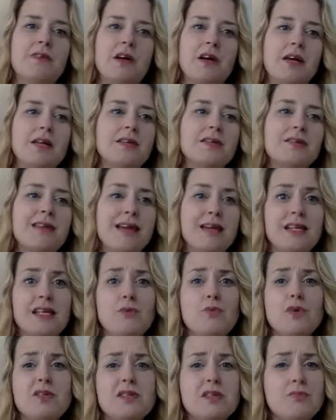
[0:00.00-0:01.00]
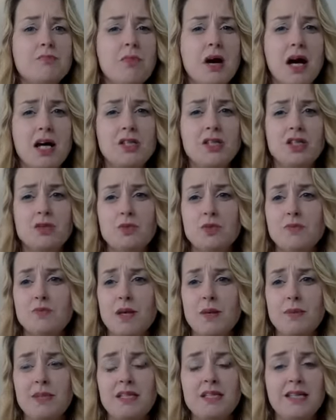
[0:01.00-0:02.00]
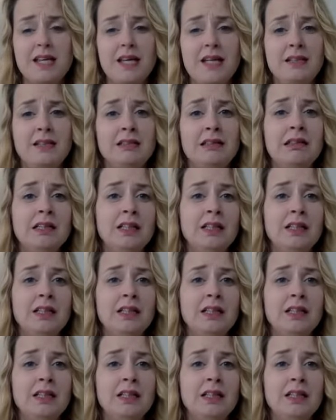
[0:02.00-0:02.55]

and it wasn't much, it was maybe $10